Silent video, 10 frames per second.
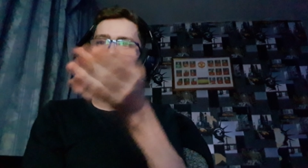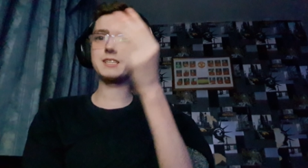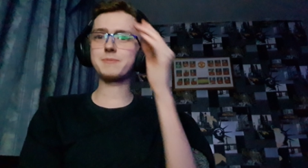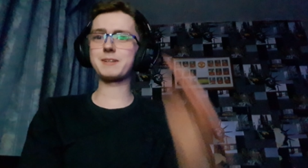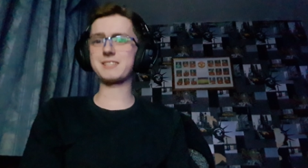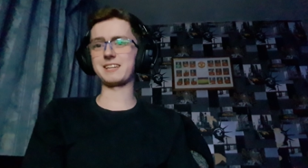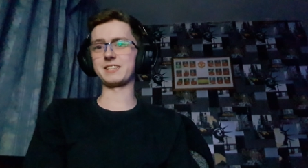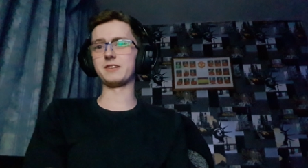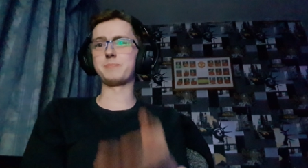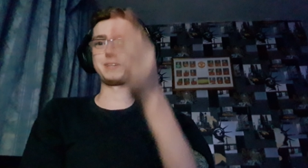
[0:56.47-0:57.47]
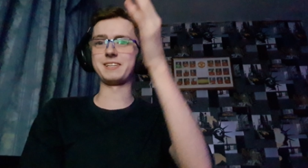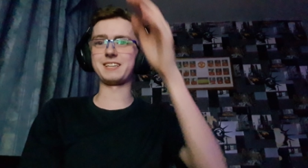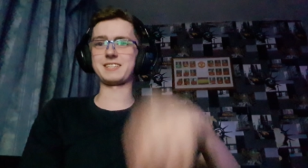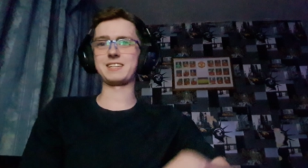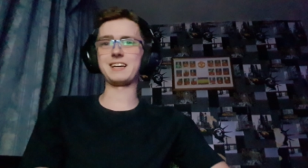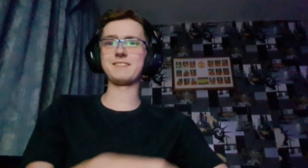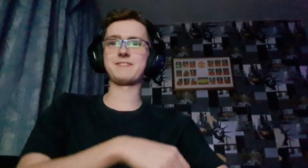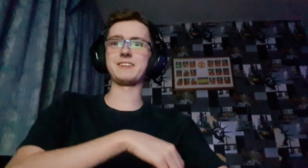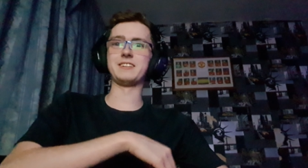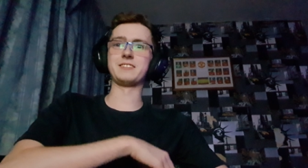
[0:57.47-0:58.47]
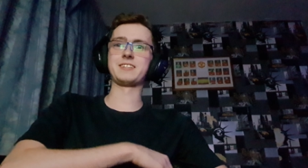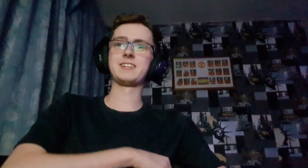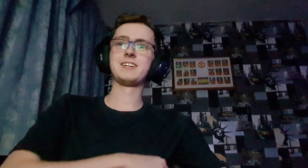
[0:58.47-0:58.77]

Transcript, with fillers: Speaks like European Knights of the Anfield